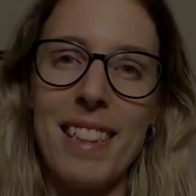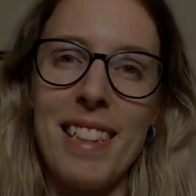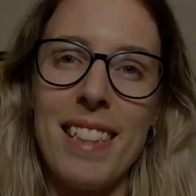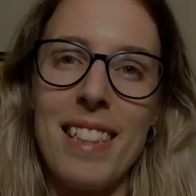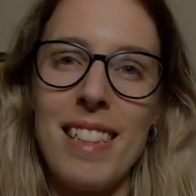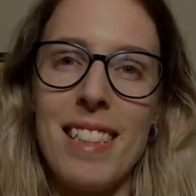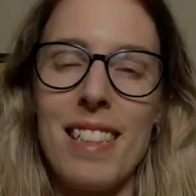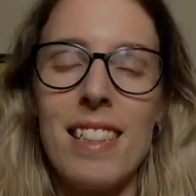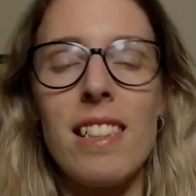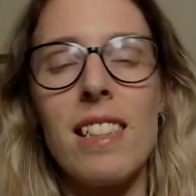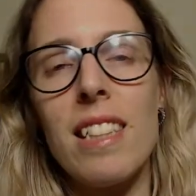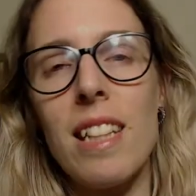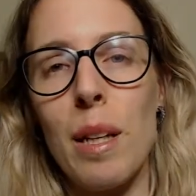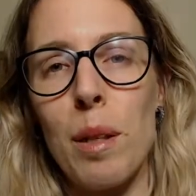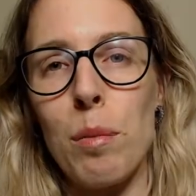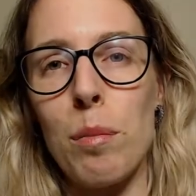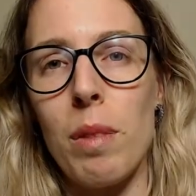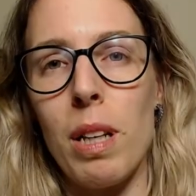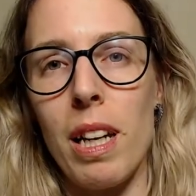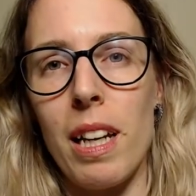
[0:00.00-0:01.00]
this is
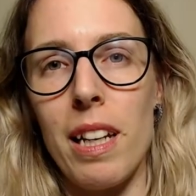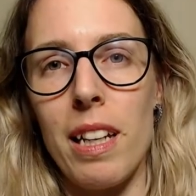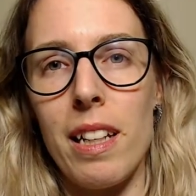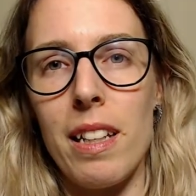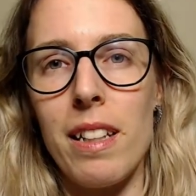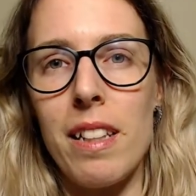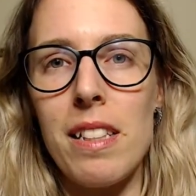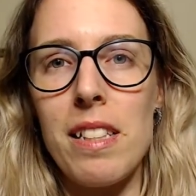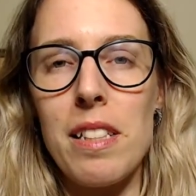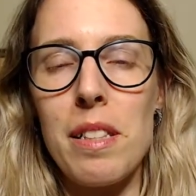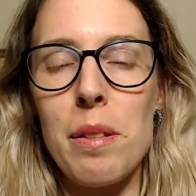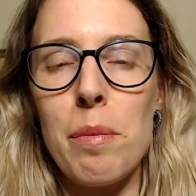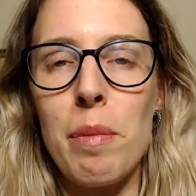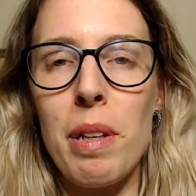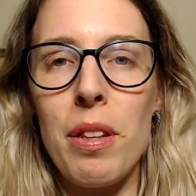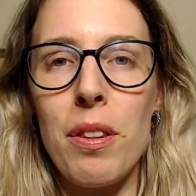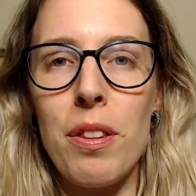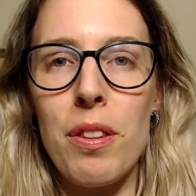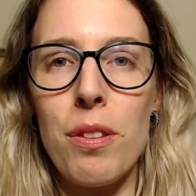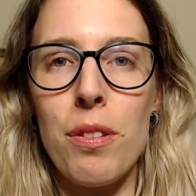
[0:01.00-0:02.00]
Kim, and this is
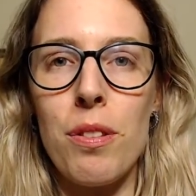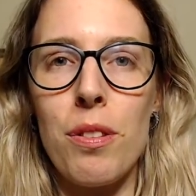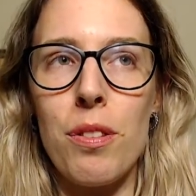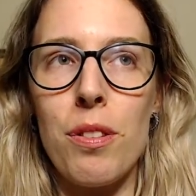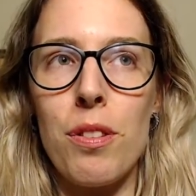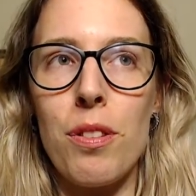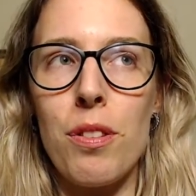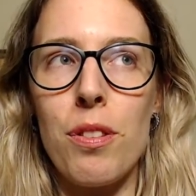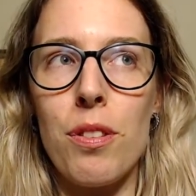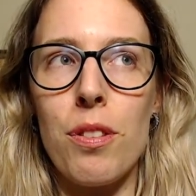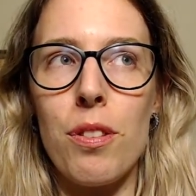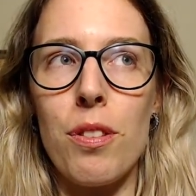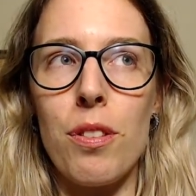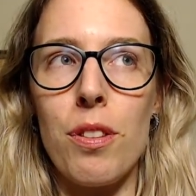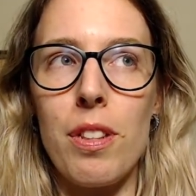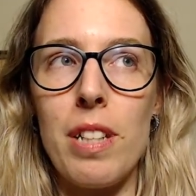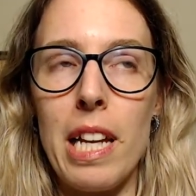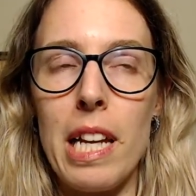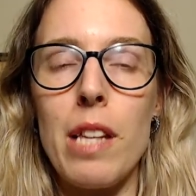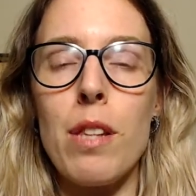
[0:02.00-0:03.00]
my
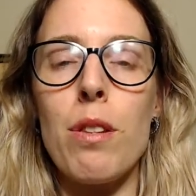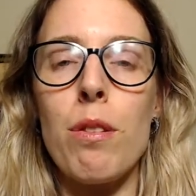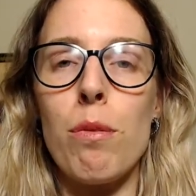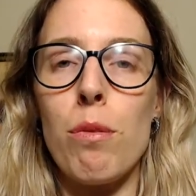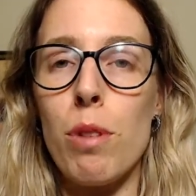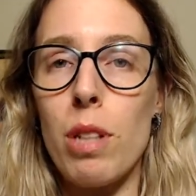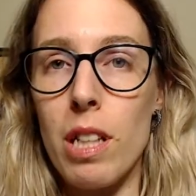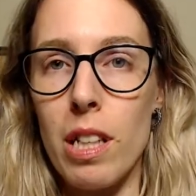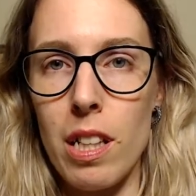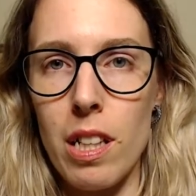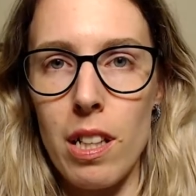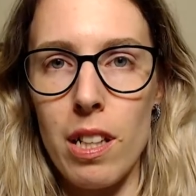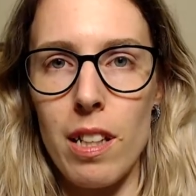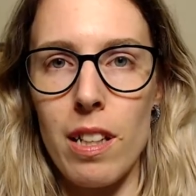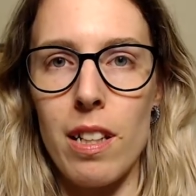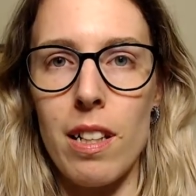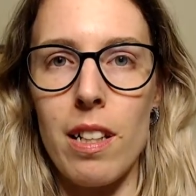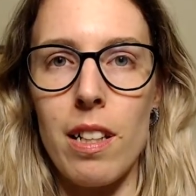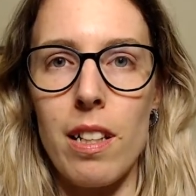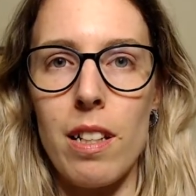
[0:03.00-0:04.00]
day 3
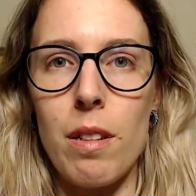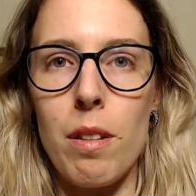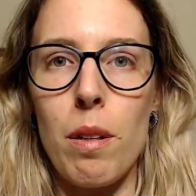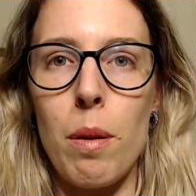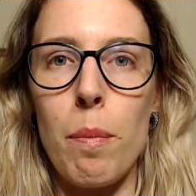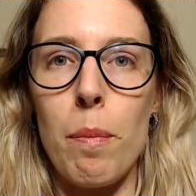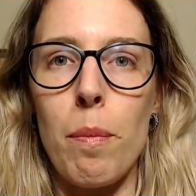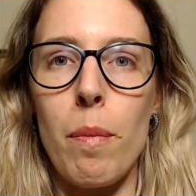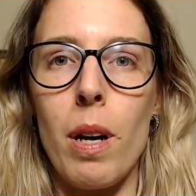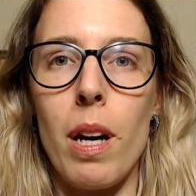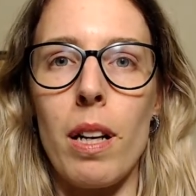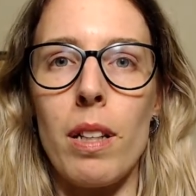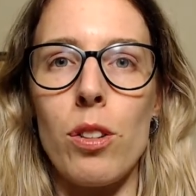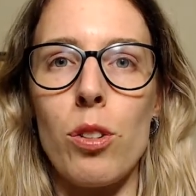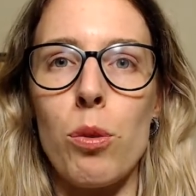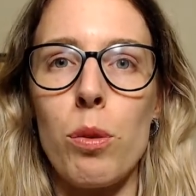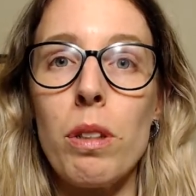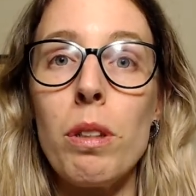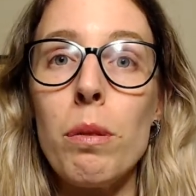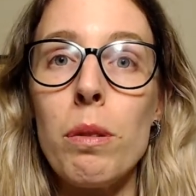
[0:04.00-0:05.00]
in my
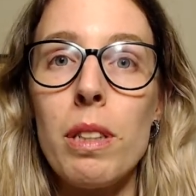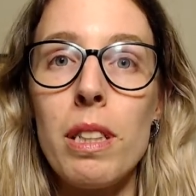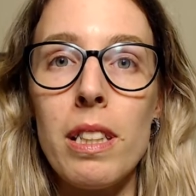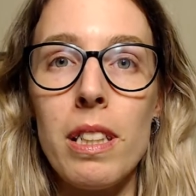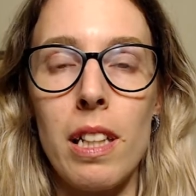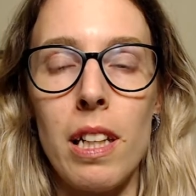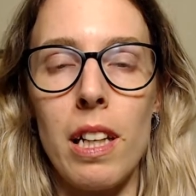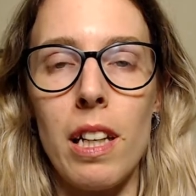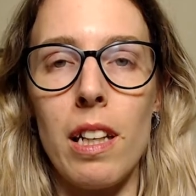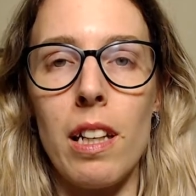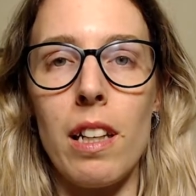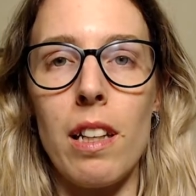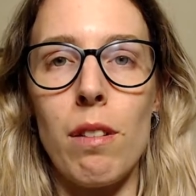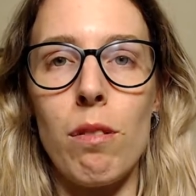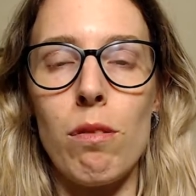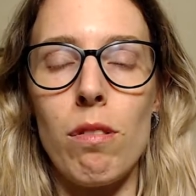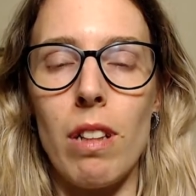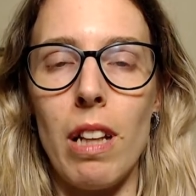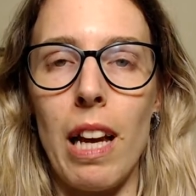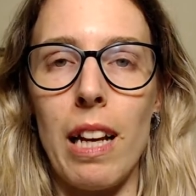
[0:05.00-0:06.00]
21-day
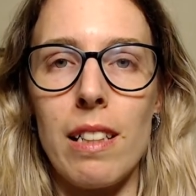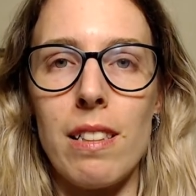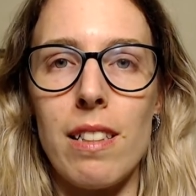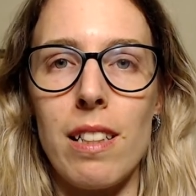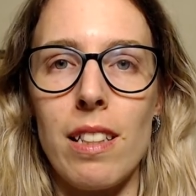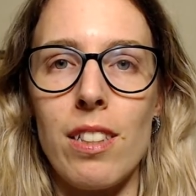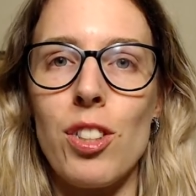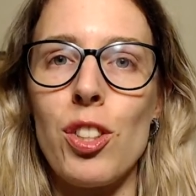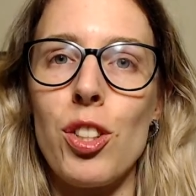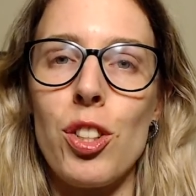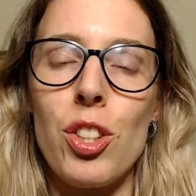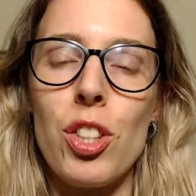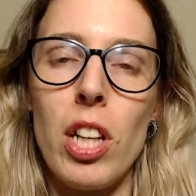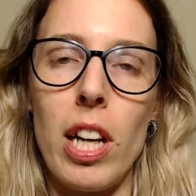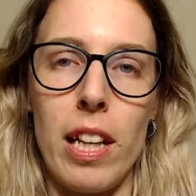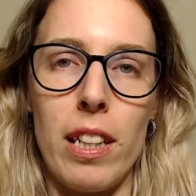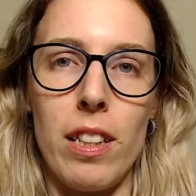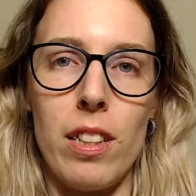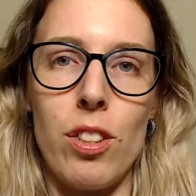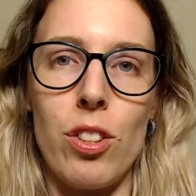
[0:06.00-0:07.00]
relaxation
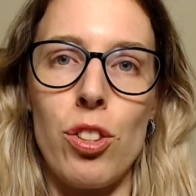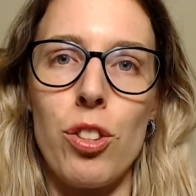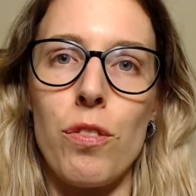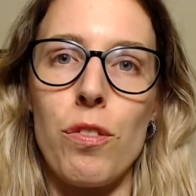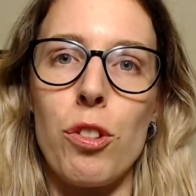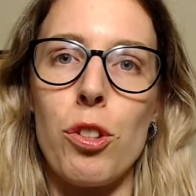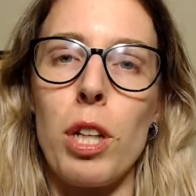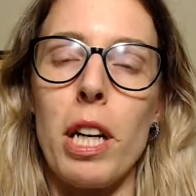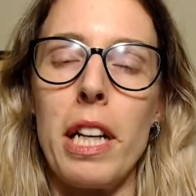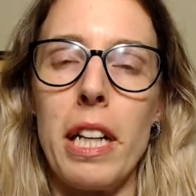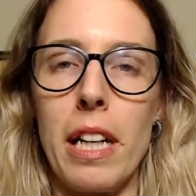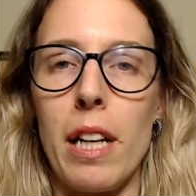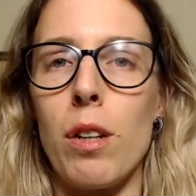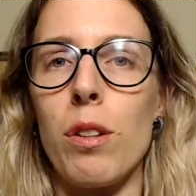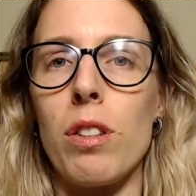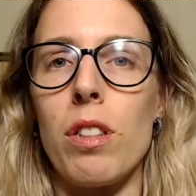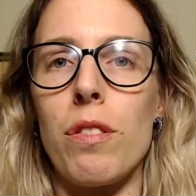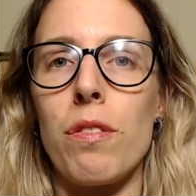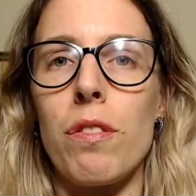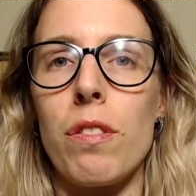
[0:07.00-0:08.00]
challenge of trying
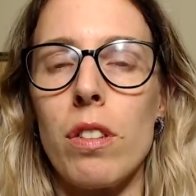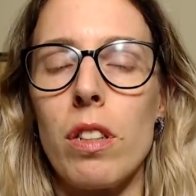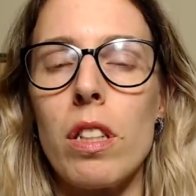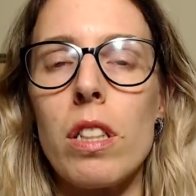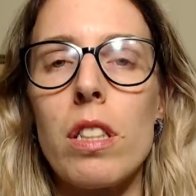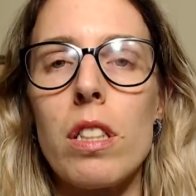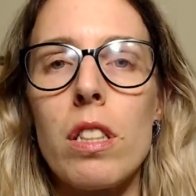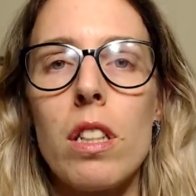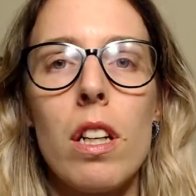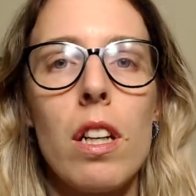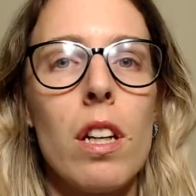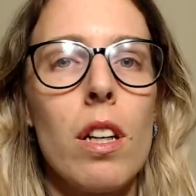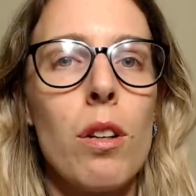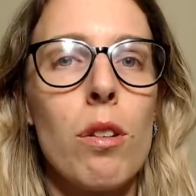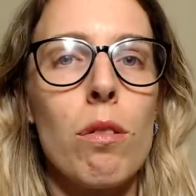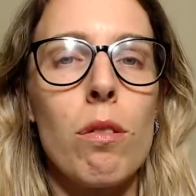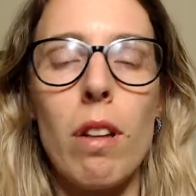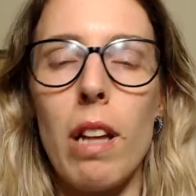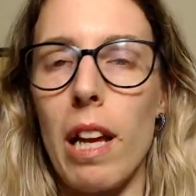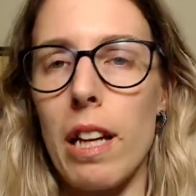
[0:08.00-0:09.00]
out different
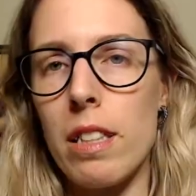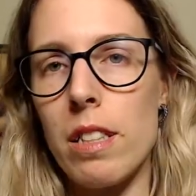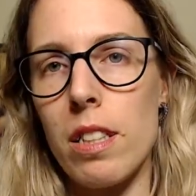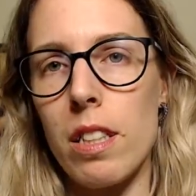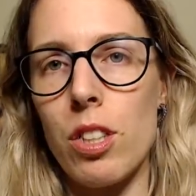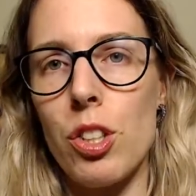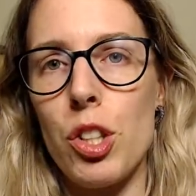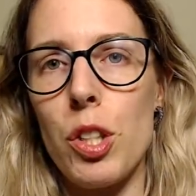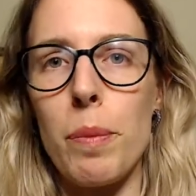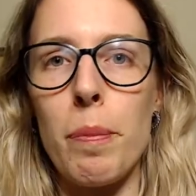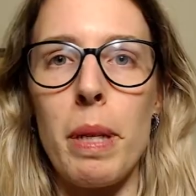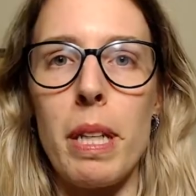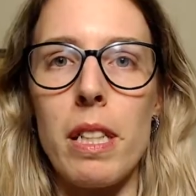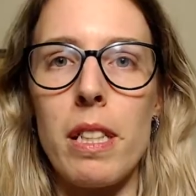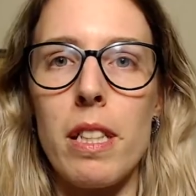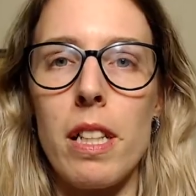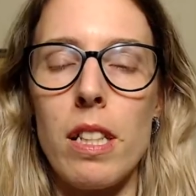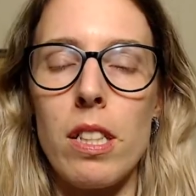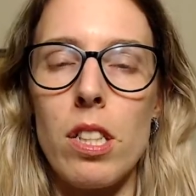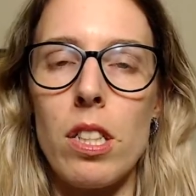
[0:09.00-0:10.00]
relaxation
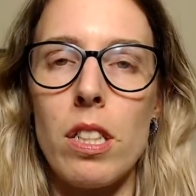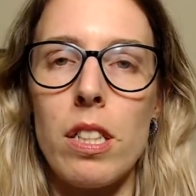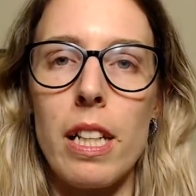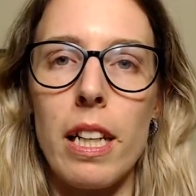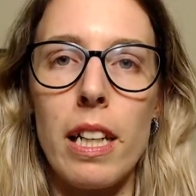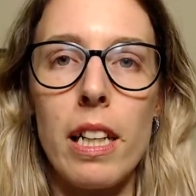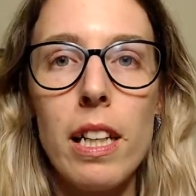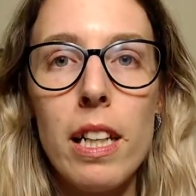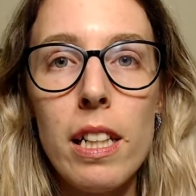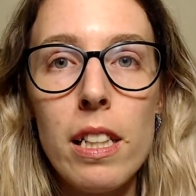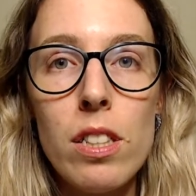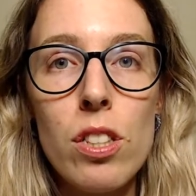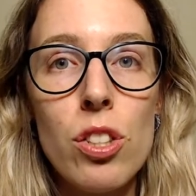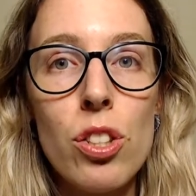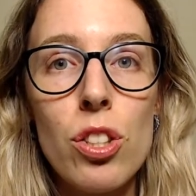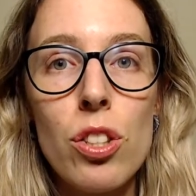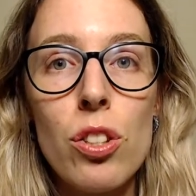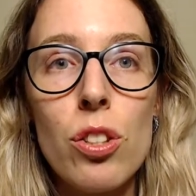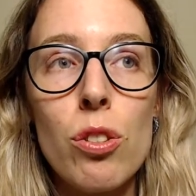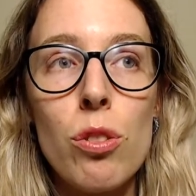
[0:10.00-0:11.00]
meditation techniques
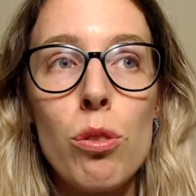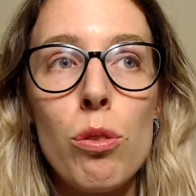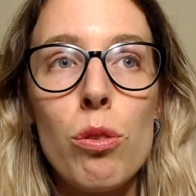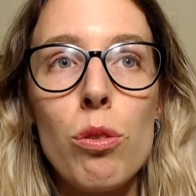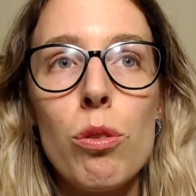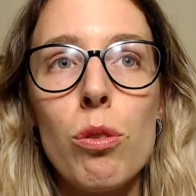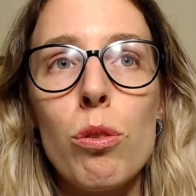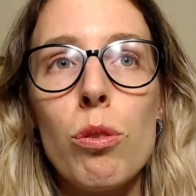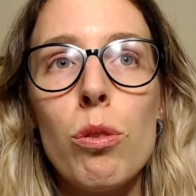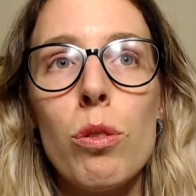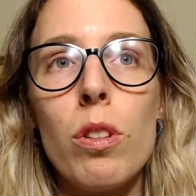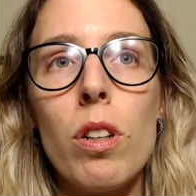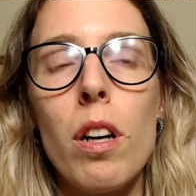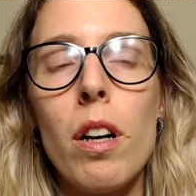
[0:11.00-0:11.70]
just to